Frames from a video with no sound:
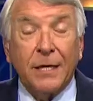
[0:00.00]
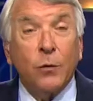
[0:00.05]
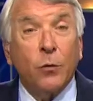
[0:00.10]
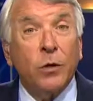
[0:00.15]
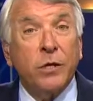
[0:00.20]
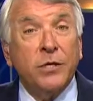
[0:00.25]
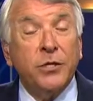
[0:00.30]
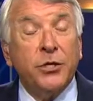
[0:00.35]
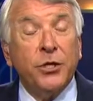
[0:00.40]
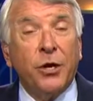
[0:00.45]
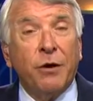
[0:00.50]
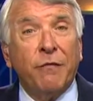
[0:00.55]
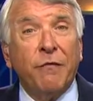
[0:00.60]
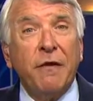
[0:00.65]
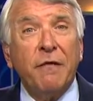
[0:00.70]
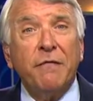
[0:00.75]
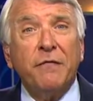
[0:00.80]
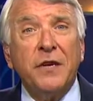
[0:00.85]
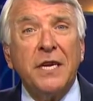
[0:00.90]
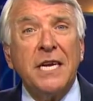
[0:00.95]
Well, did you know
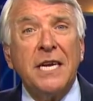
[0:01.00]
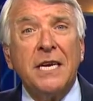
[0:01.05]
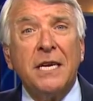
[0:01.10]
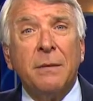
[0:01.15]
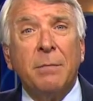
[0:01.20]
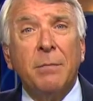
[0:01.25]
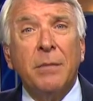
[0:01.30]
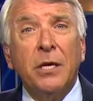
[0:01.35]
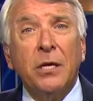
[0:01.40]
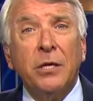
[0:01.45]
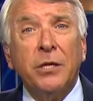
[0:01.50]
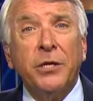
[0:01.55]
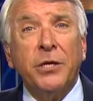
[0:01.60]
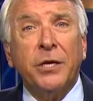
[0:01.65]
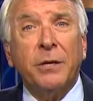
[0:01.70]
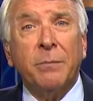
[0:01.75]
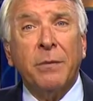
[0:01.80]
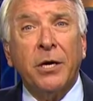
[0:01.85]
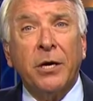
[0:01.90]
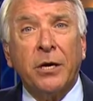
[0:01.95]
15
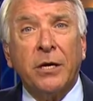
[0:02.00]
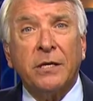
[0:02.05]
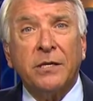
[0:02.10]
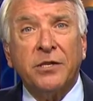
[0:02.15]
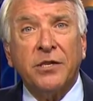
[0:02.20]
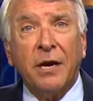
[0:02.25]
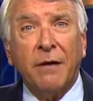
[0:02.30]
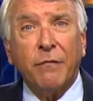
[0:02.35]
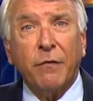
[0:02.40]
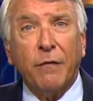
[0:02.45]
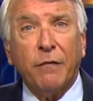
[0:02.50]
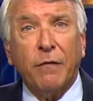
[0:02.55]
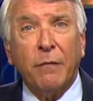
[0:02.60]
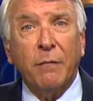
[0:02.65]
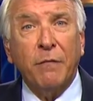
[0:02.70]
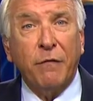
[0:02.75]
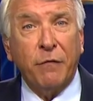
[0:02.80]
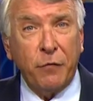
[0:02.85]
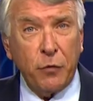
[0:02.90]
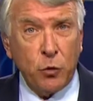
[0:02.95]
million Americans suffer
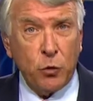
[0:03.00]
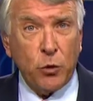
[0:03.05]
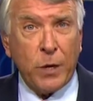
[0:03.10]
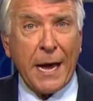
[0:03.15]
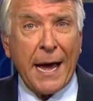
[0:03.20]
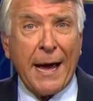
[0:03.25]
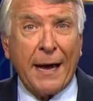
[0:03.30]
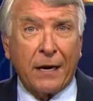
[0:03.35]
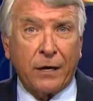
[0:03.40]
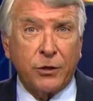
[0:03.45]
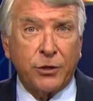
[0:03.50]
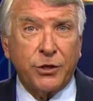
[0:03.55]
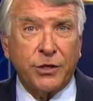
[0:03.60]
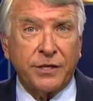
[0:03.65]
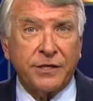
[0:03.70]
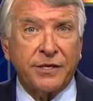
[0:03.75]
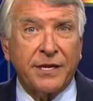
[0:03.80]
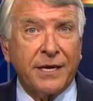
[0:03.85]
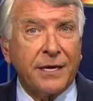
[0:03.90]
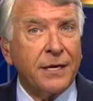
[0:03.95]
from food
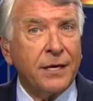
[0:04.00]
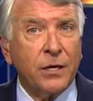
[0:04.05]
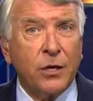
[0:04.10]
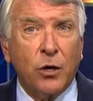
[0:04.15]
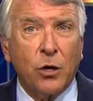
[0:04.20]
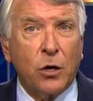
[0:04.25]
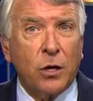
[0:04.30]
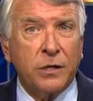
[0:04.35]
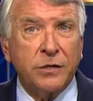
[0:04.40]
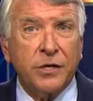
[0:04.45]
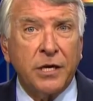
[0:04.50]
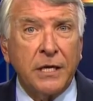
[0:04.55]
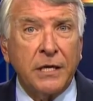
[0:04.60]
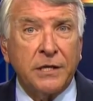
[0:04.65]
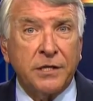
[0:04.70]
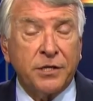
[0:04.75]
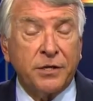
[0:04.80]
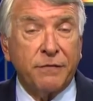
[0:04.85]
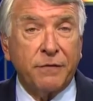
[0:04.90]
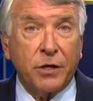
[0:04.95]
allergies that can cause
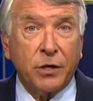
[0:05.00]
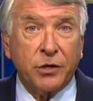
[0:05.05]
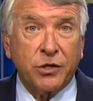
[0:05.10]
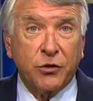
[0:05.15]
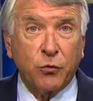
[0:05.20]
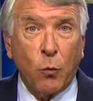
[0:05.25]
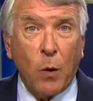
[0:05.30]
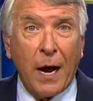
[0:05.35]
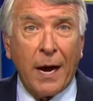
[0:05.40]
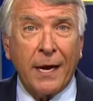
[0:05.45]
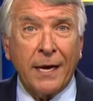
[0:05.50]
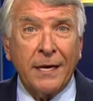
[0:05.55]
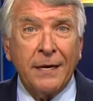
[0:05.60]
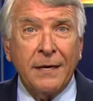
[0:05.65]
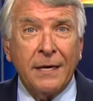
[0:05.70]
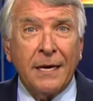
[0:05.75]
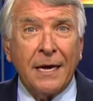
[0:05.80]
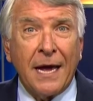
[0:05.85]
severe swelling,